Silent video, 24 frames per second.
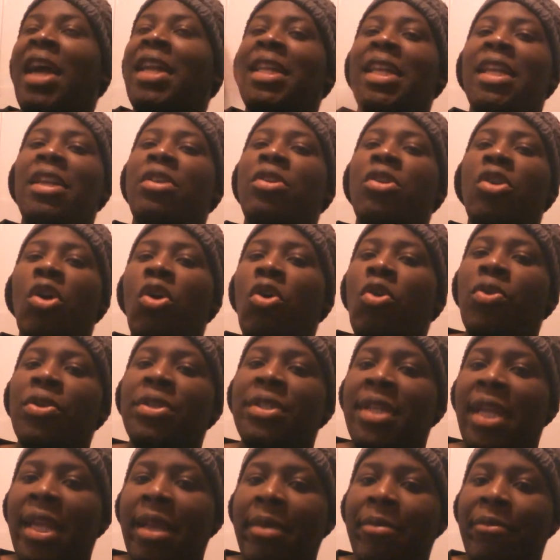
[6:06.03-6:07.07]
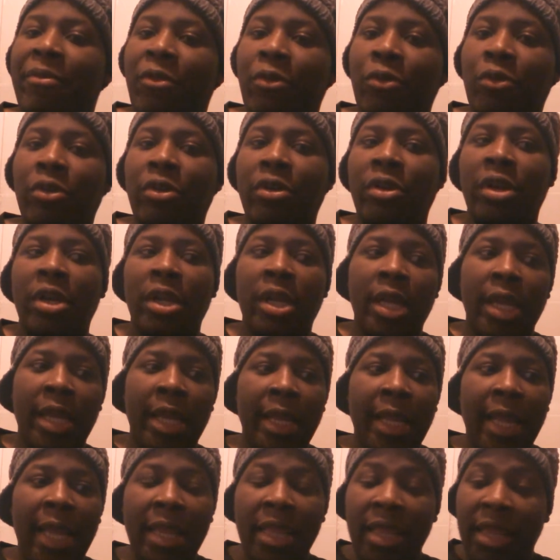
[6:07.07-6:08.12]
I didn't know his name for
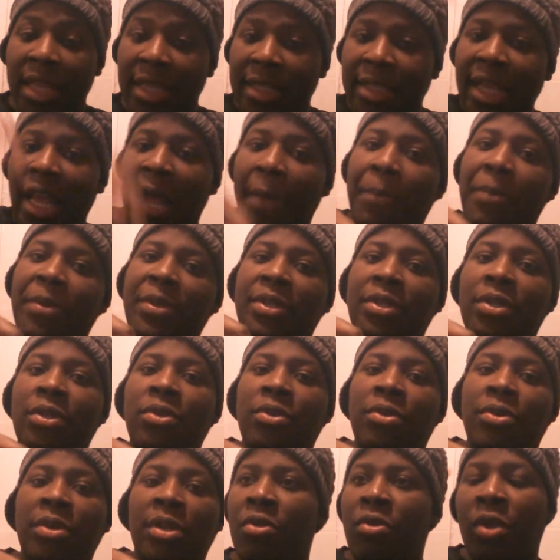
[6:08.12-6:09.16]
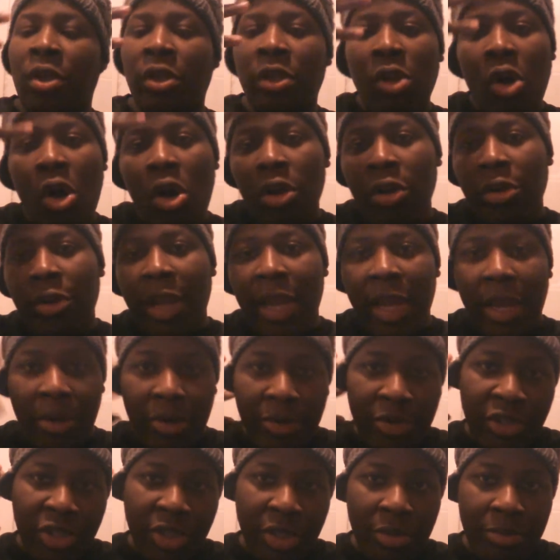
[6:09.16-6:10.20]
in this episode. The longer
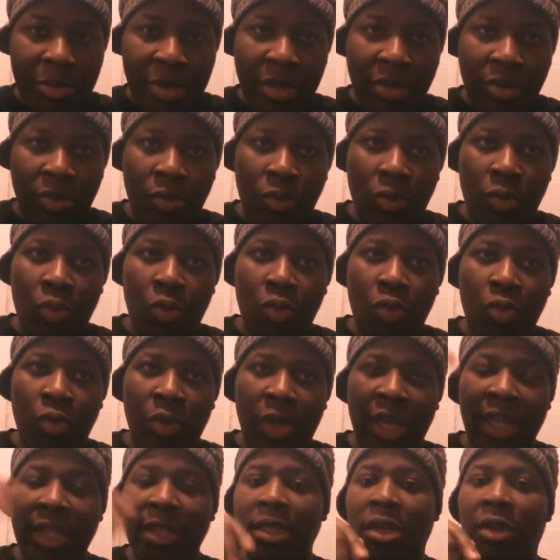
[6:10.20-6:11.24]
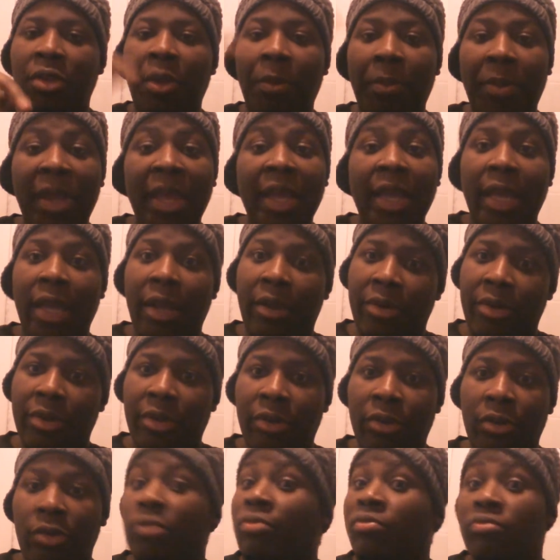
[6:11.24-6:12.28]
haired gentleman who hits on the pink haired
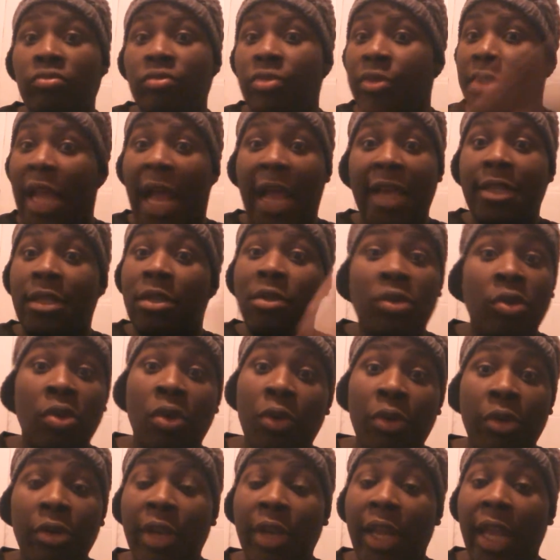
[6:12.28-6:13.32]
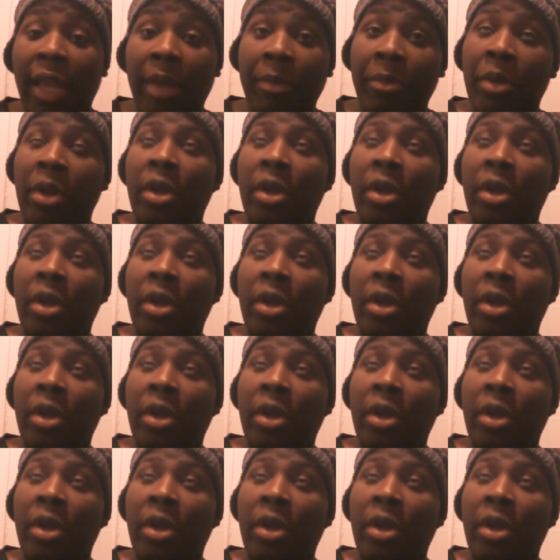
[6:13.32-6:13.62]
girl. I still don't know her name.